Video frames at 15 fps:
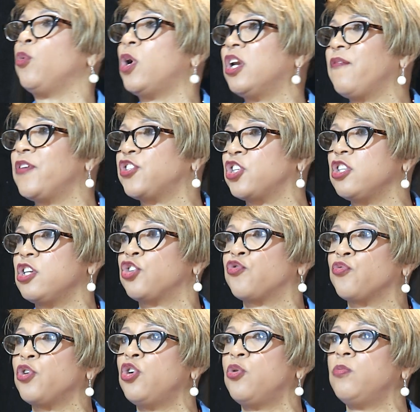one of us in this
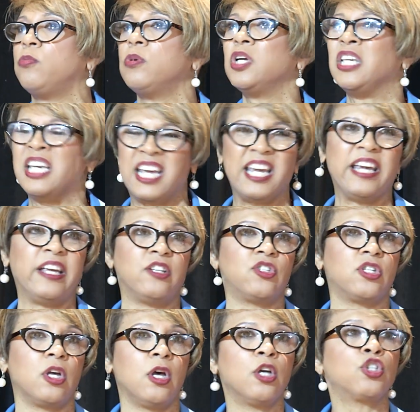room
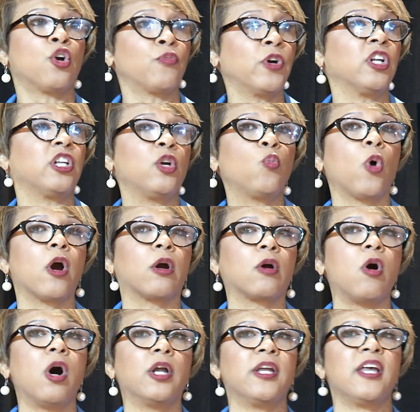needs to really work
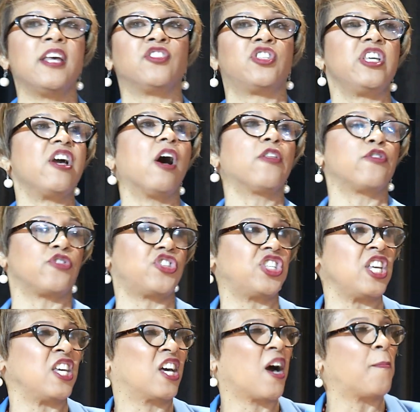on is the other
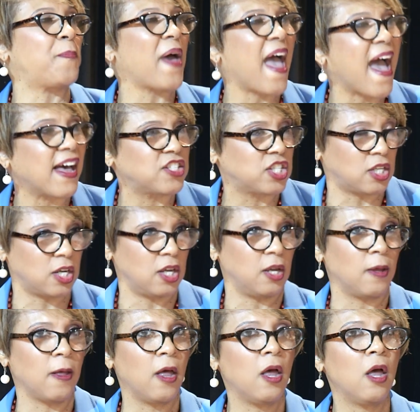C, capacity.
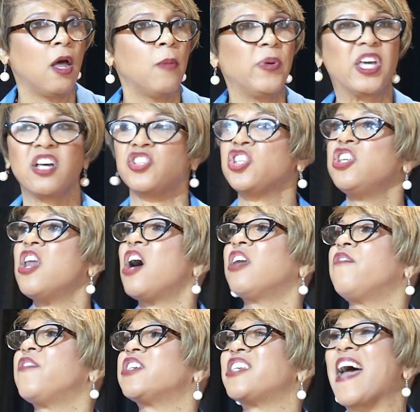Because none
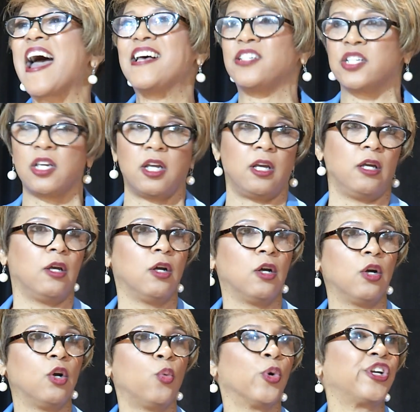of us has any.
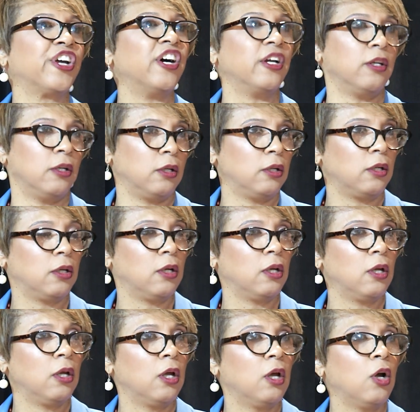We're done.
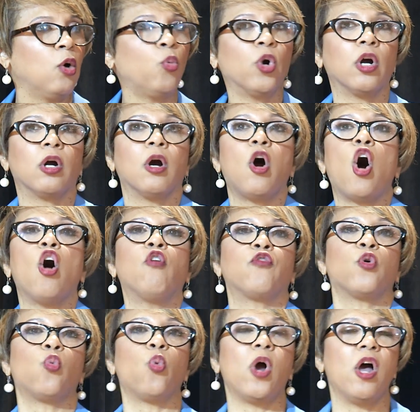We're
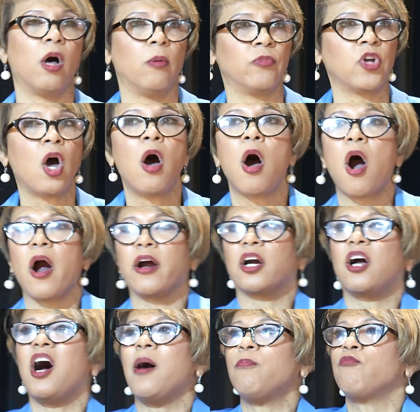overwhelmed. Our
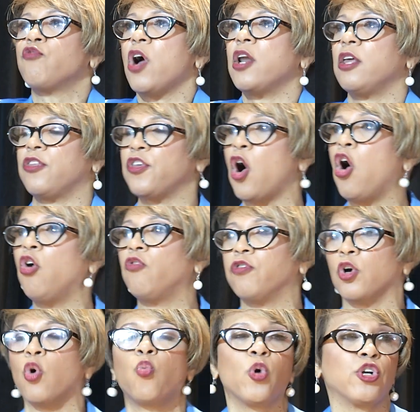cup runneth
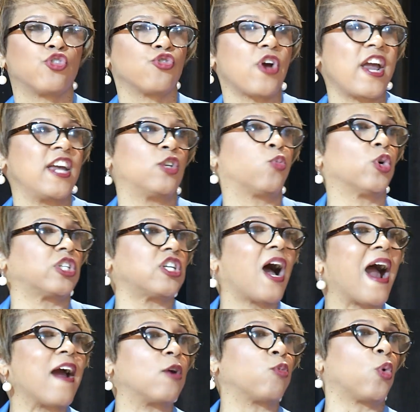over. We're drained. We're
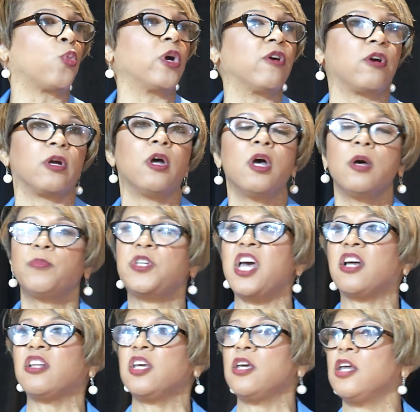tired. We're weary.
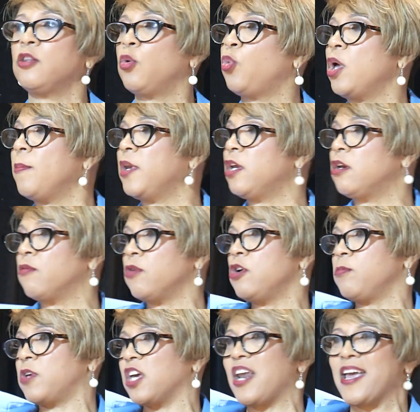Particularly in the women in the
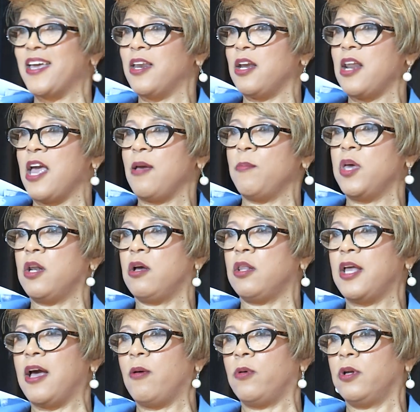room, can I get an amen on
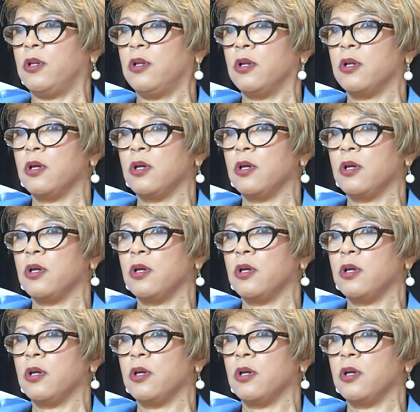that one?